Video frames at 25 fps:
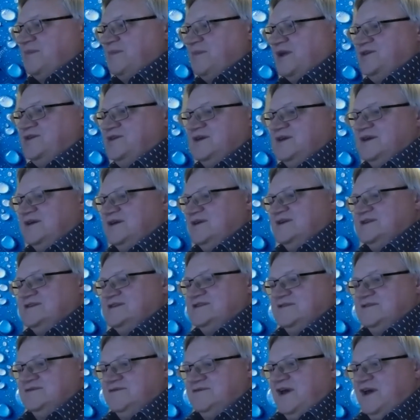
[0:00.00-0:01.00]

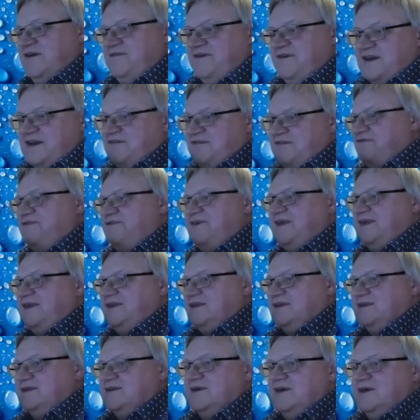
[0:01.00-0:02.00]
materials, they're very
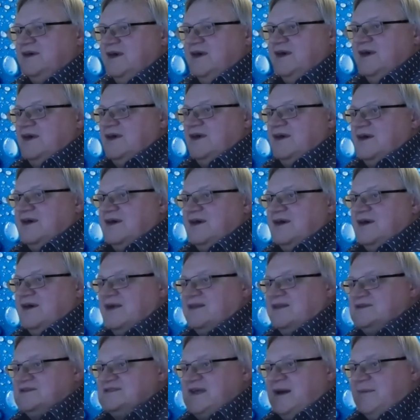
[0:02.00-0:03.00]
thin,
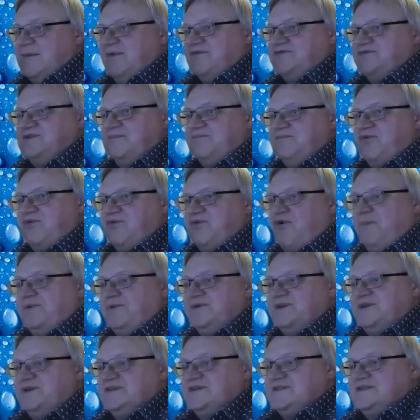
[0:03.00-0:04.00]
and some of the
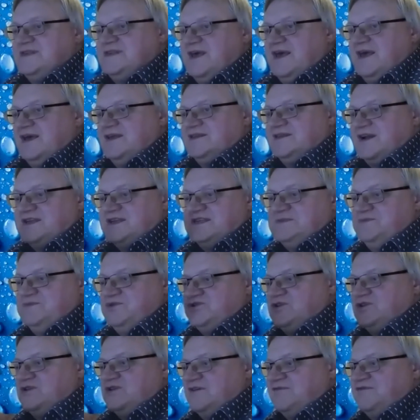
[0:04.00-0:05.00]
properties like
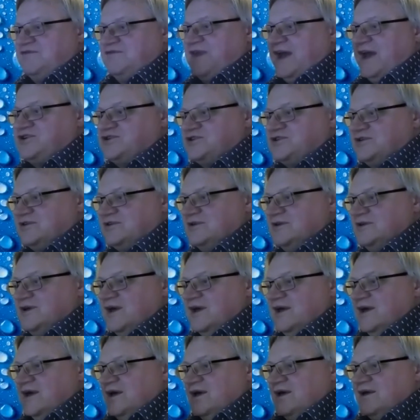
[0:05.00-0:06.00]
transmission reflection
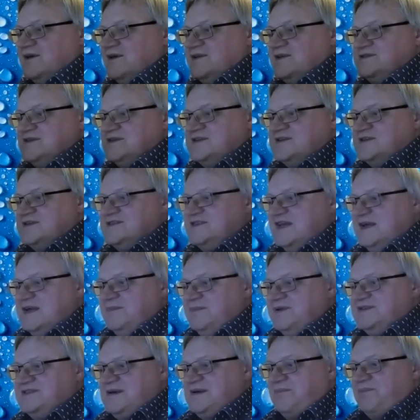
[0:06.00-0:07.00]
is
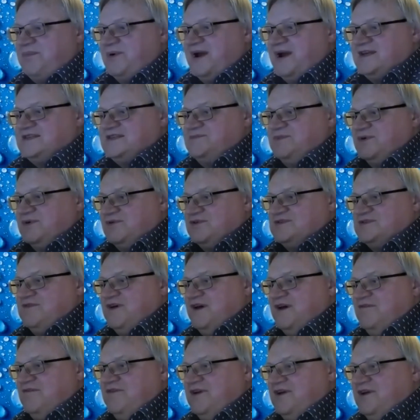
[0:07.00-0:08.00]
extremely suppressed because
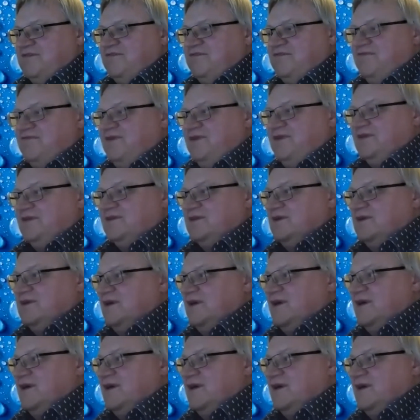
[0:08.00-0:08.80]
they are very thin.